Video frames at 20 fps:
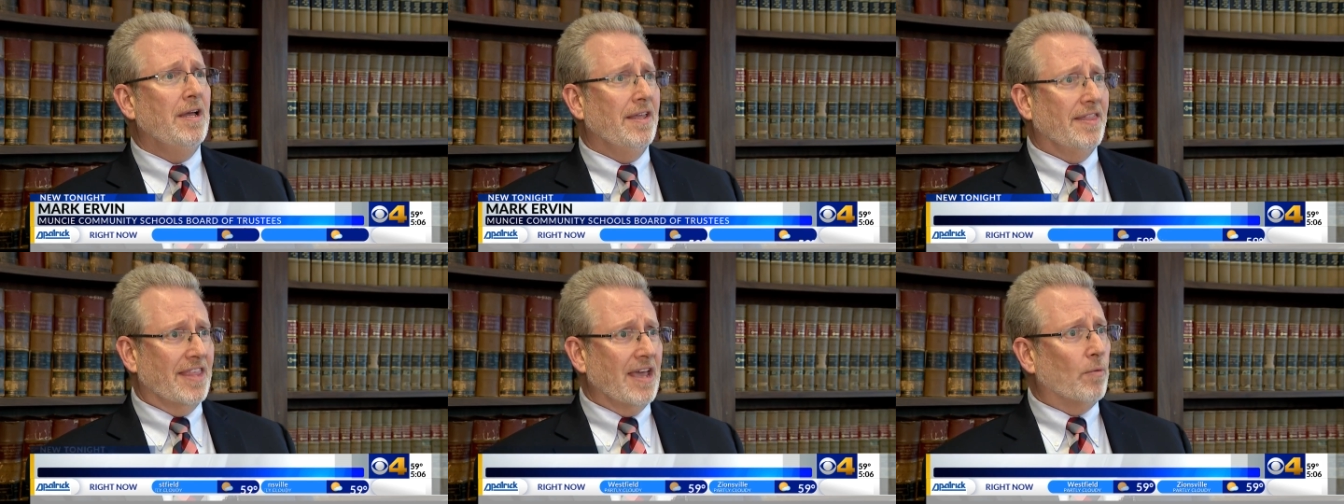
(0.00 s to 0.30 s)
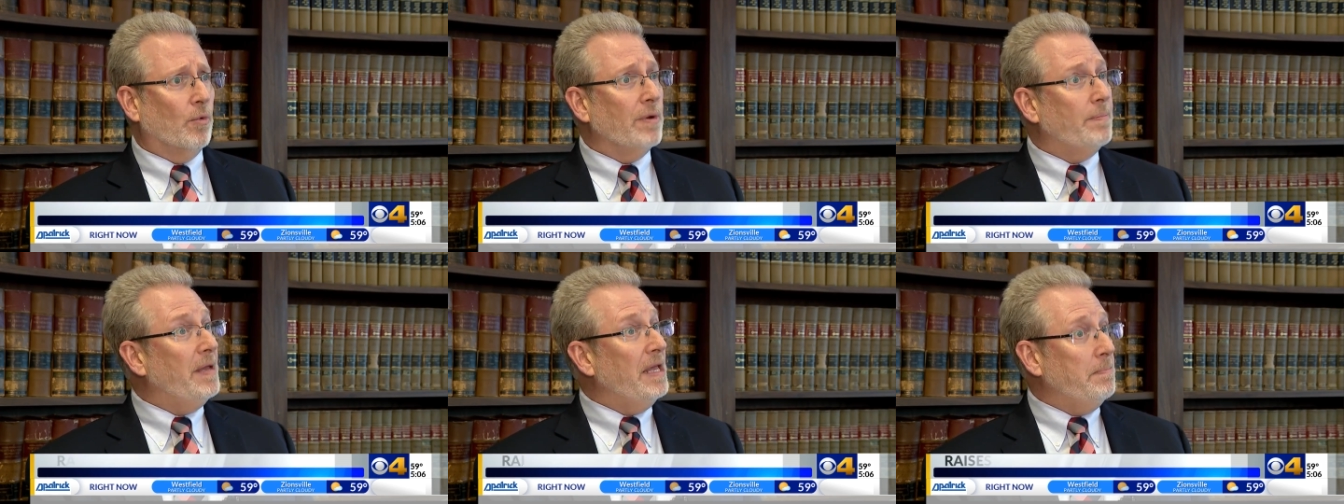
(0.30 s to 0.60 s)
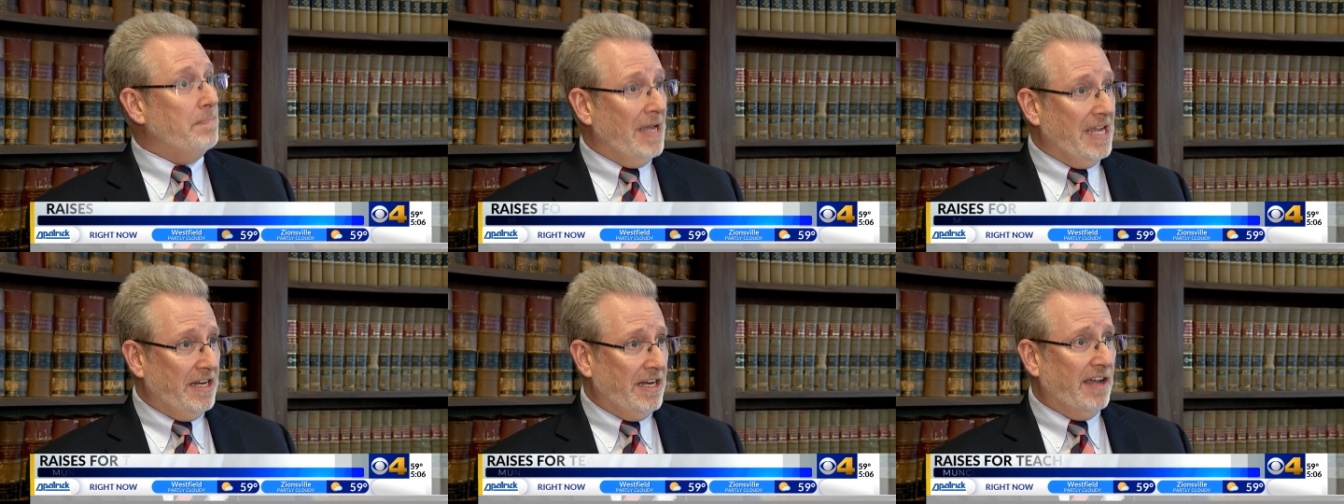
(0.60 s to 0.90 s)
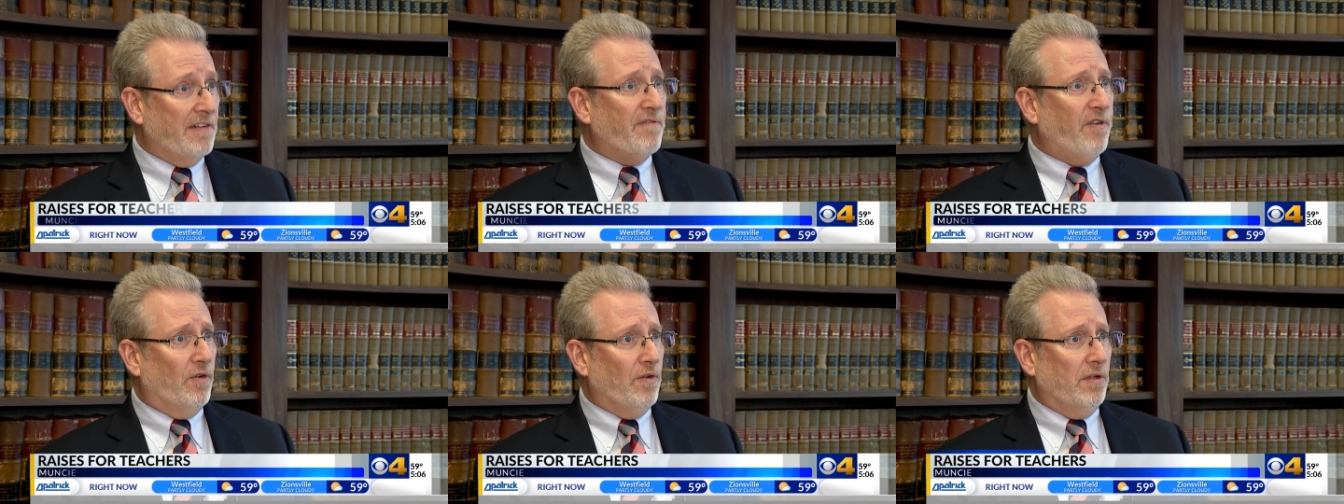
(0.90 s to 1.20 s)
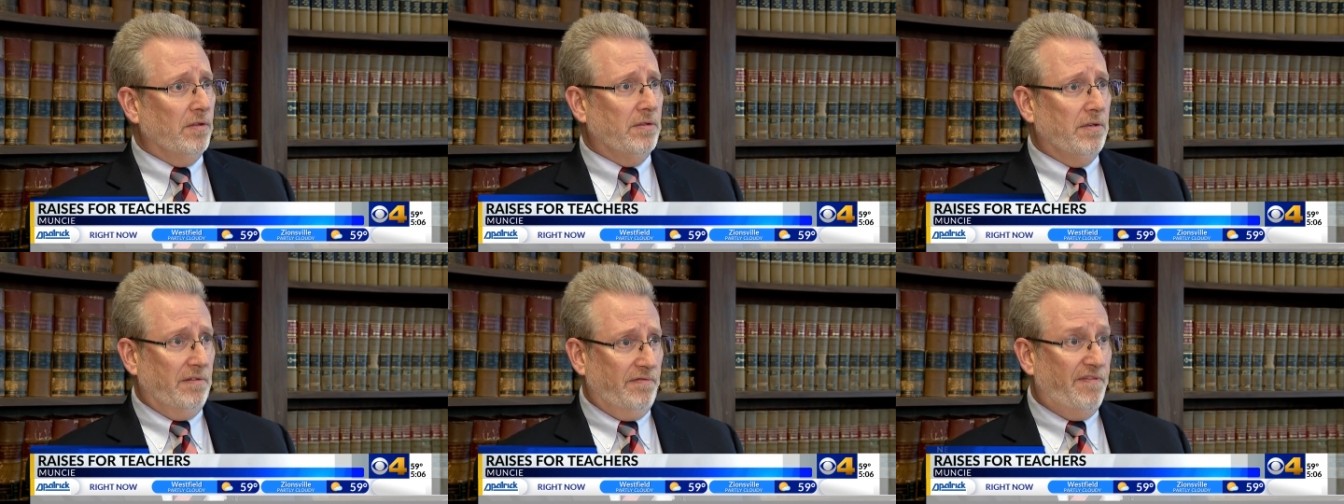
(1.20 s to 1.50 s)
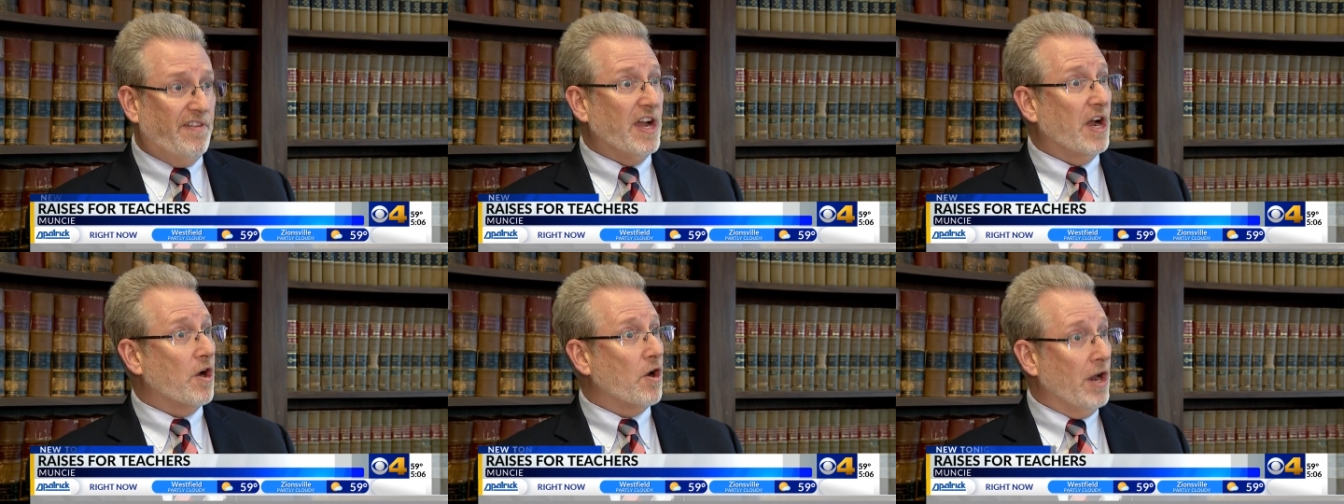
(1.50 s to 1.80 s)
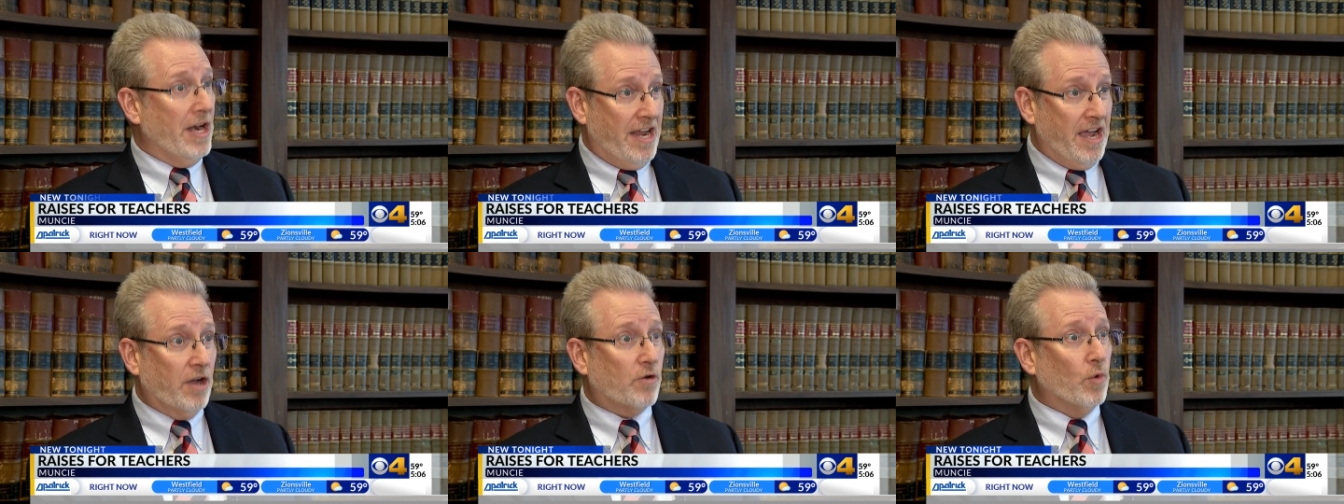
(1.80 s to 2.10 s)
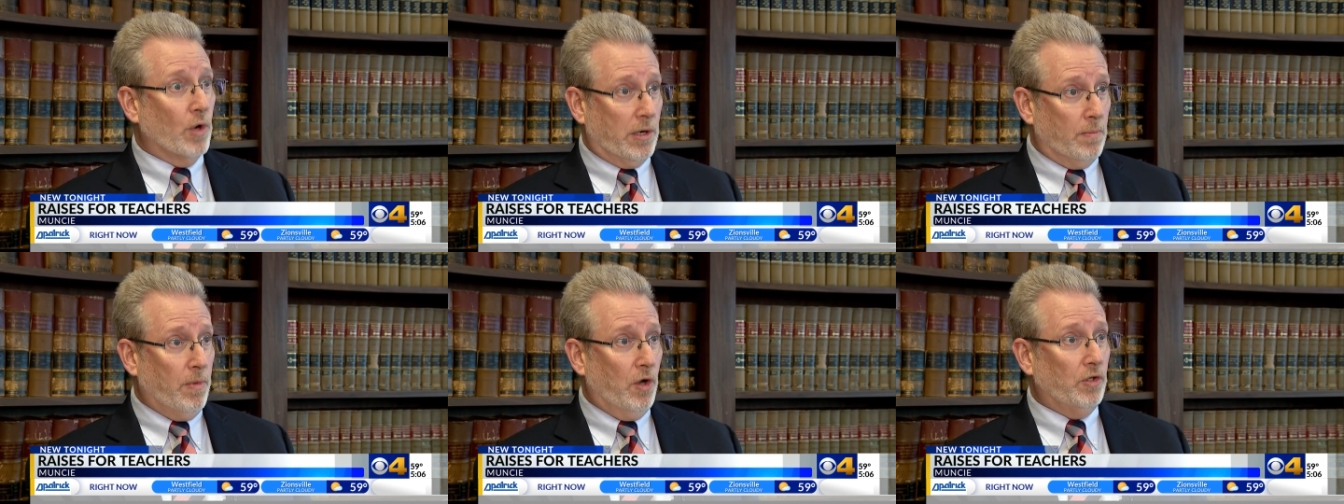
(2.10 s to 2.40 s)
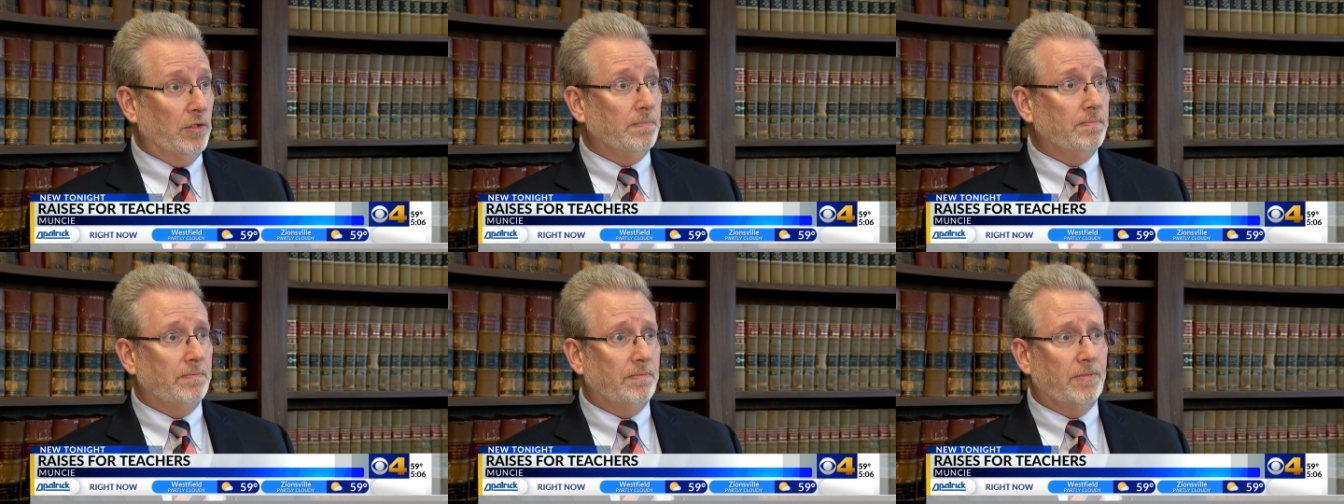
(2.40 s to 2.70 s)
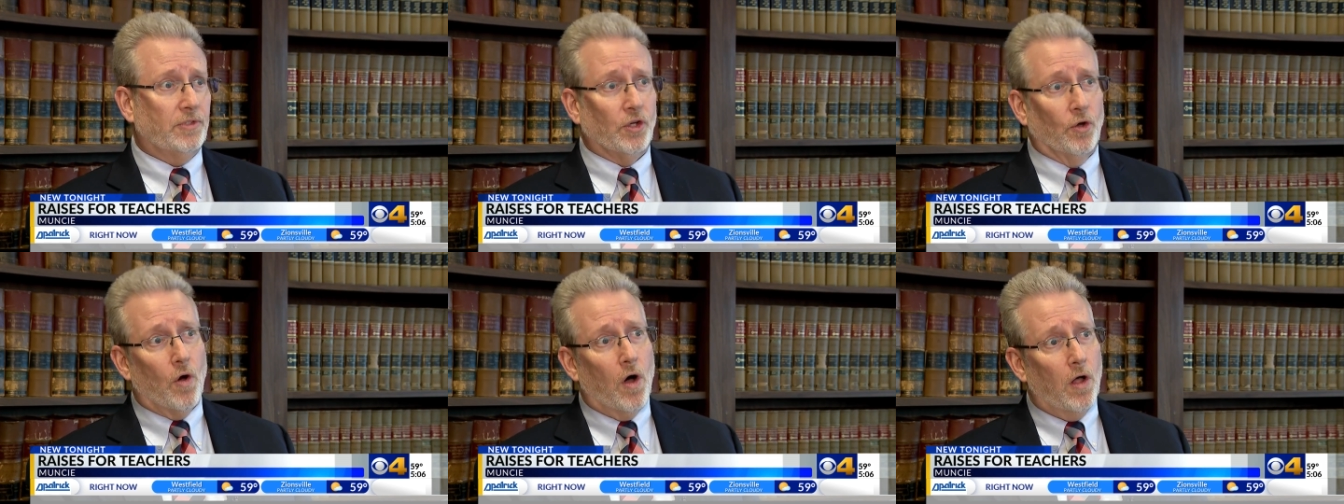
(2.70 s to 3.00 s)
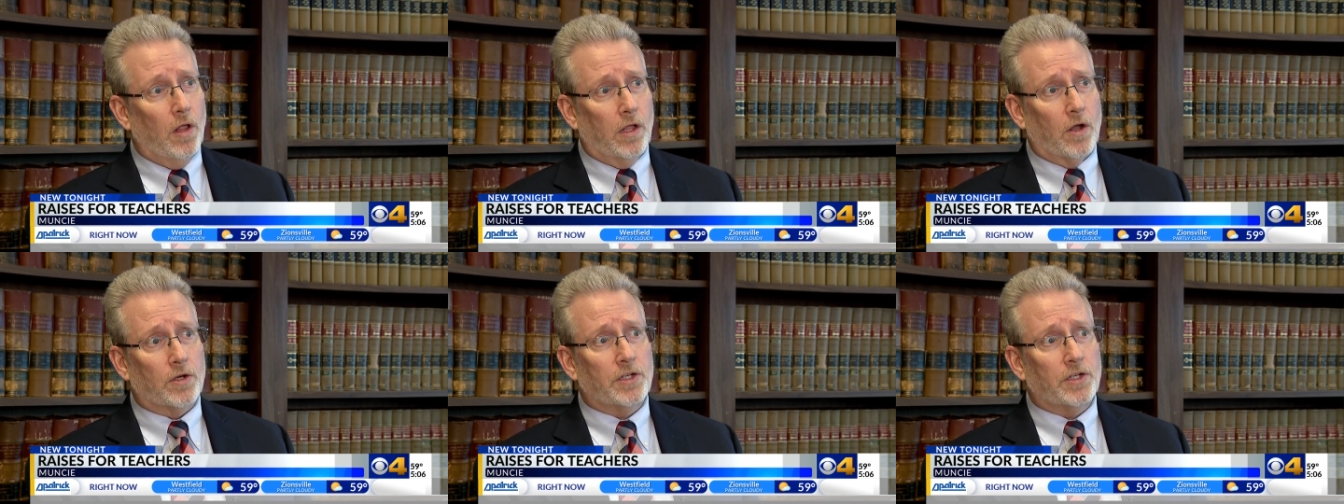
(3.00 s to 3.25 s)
that would be meaningful, fair, and equitable to all our